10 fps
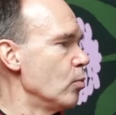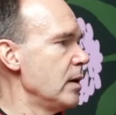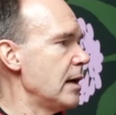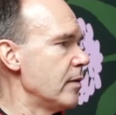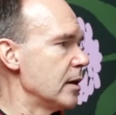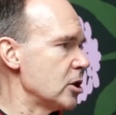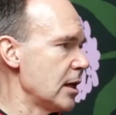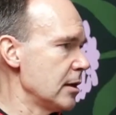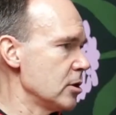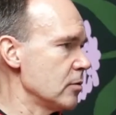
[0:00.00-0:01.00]
we have a
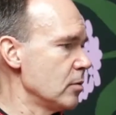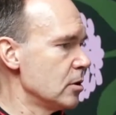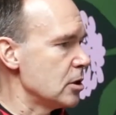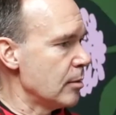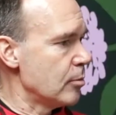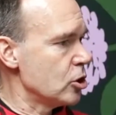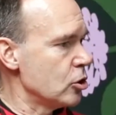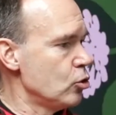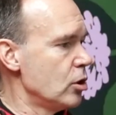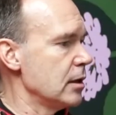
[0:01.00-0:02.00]
challenge,
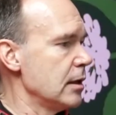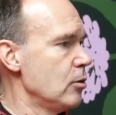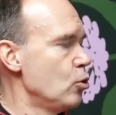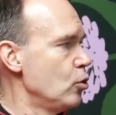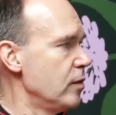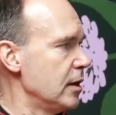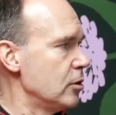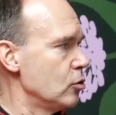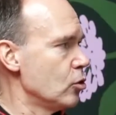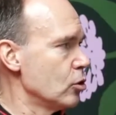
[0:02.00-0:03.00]
cybersecurity, who do we need
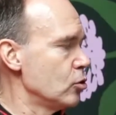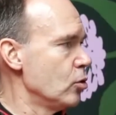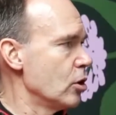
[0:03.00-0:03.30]
to talk to?